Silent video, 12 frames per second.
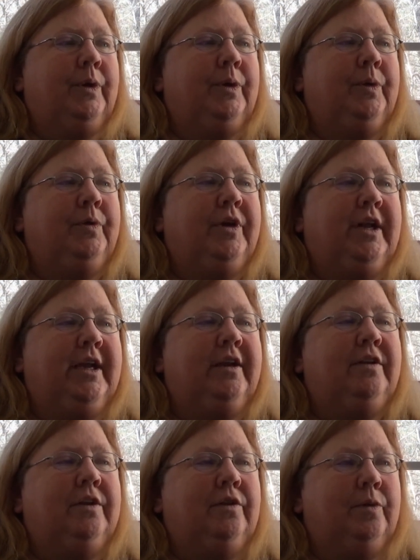who
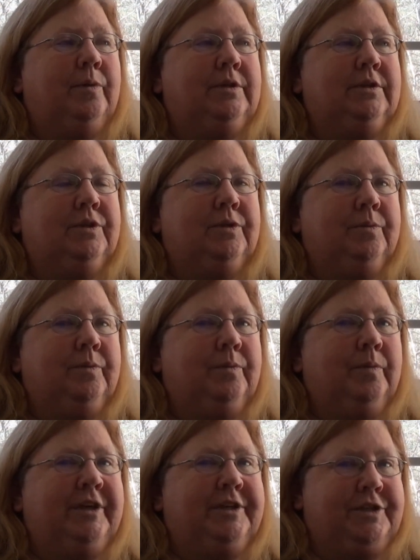need to do a little
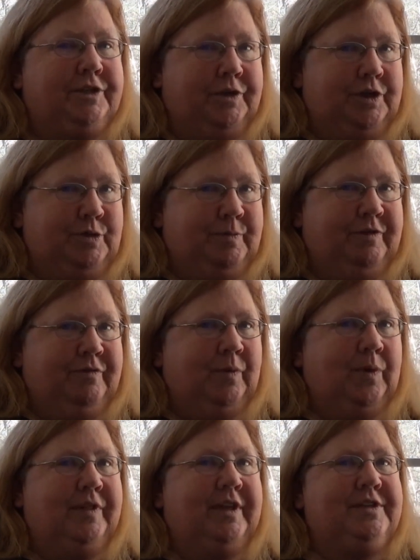research
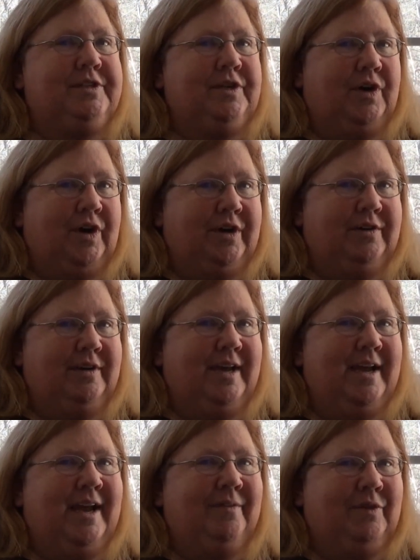before they start
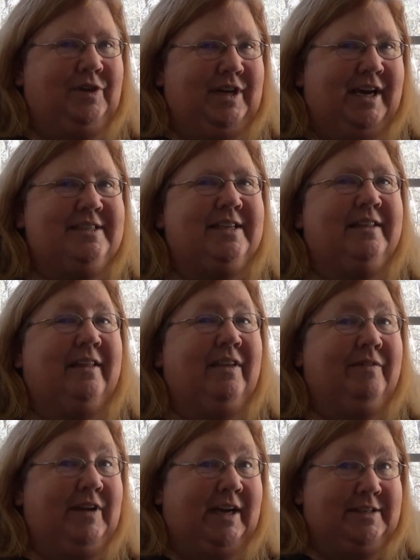advertising that
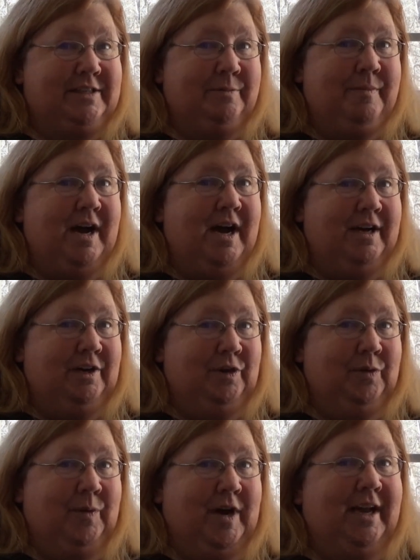they've got some hot
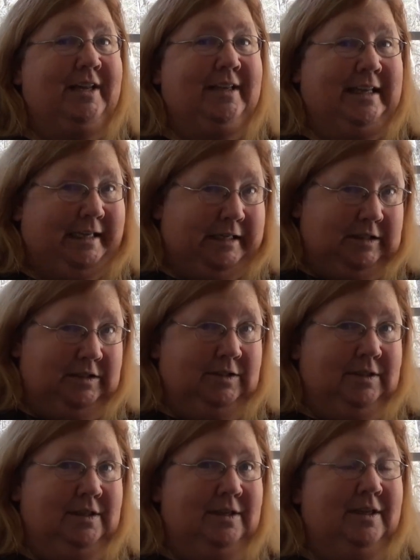new idea.
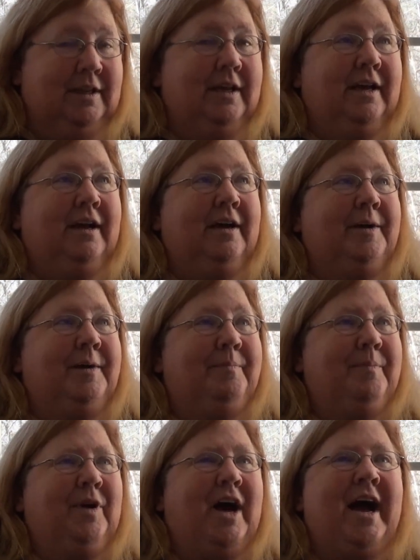Mm-hmm.
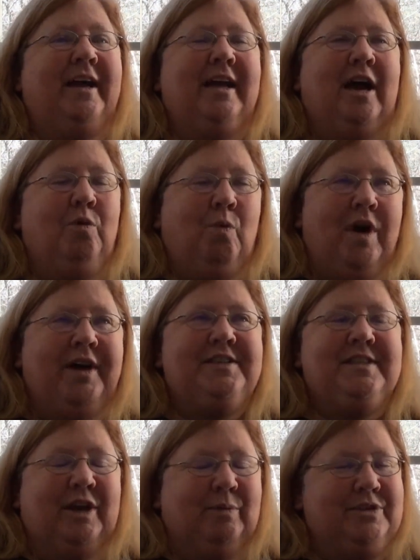Um, I, I want to
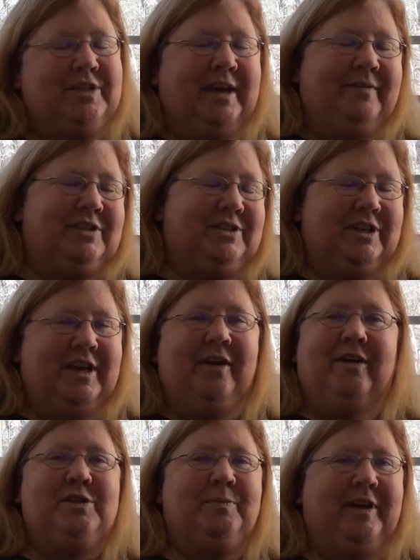say it was David
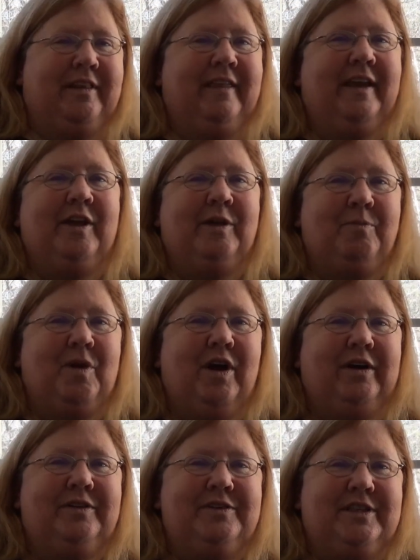Sedaris, but I think I'm
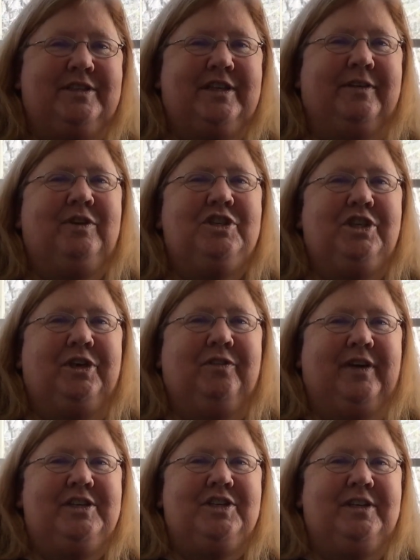wrong, who says every
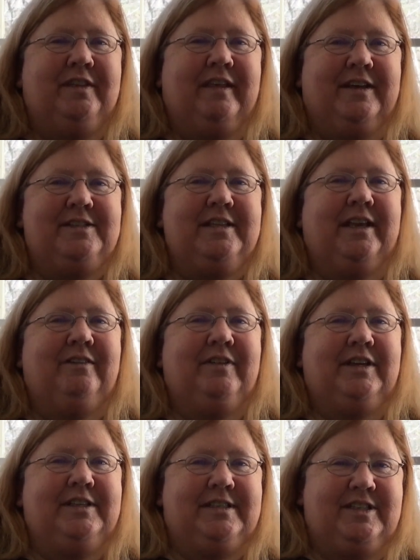generation thinks they
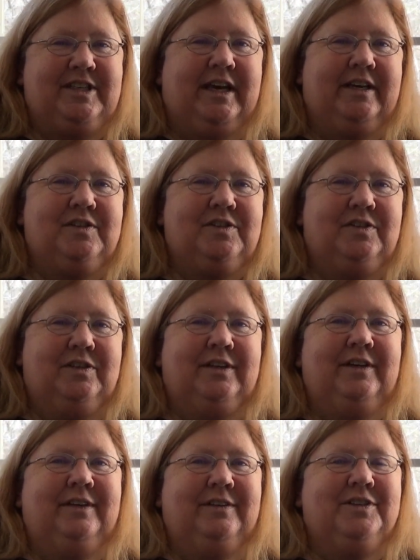invented sex,
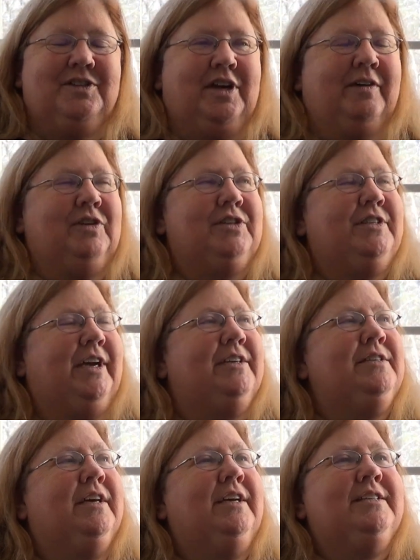yes. discovered
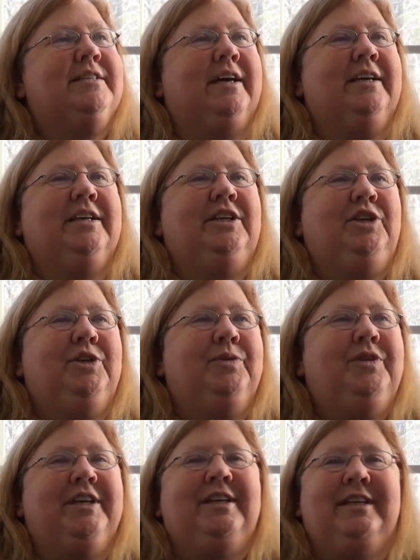sex. It's like, you
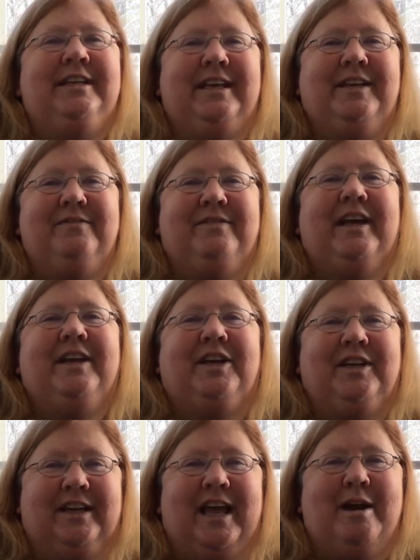didn't invent
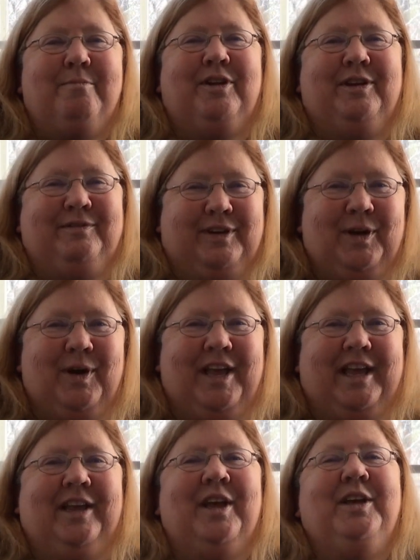collaborative
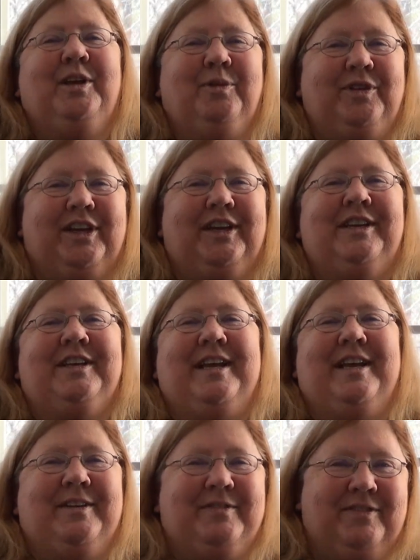learning. Mm-hmm. You didn't
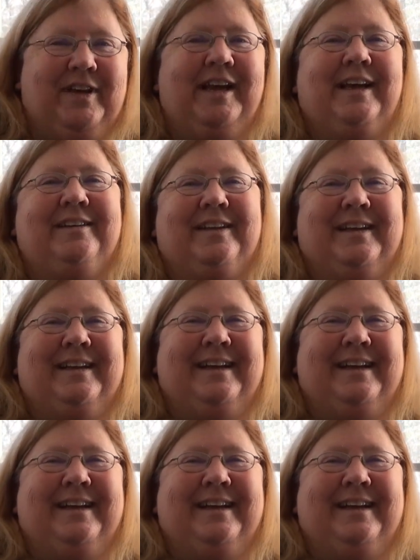invent,